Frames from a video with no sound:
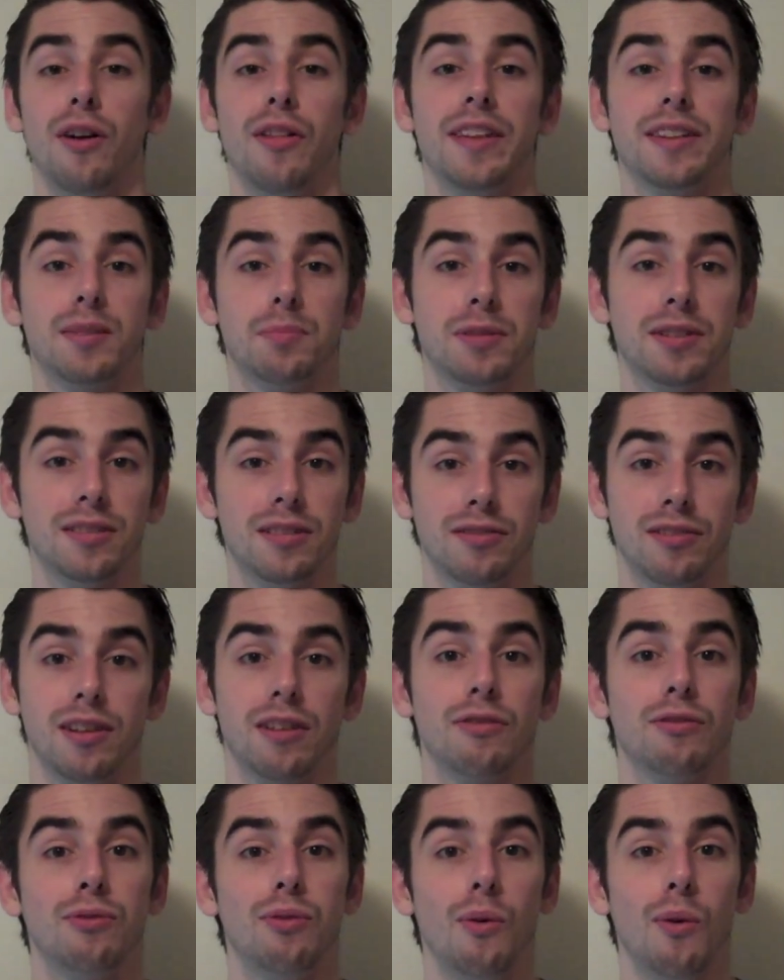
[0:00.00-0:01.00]
that's specific
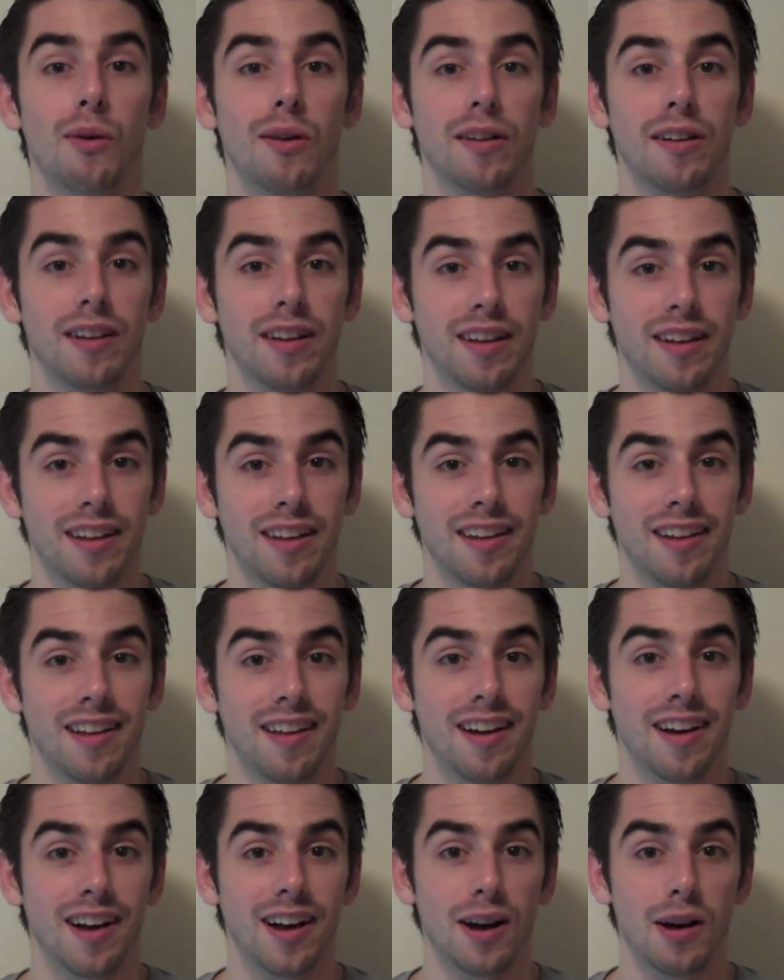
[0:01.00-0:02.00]
for
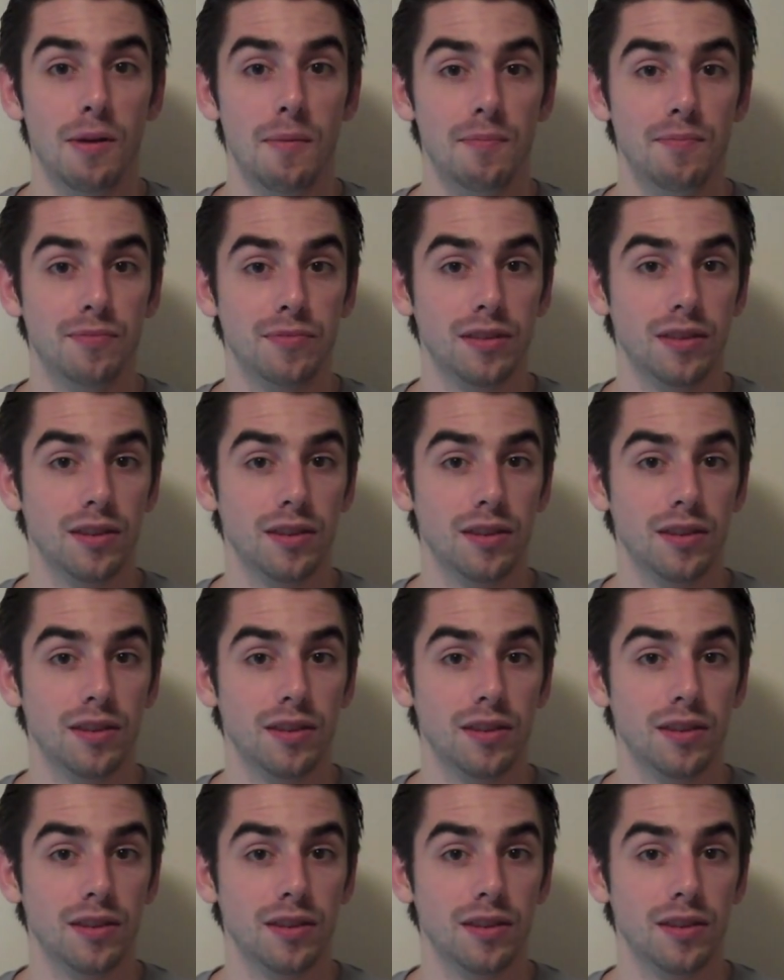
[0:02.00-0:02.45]
um,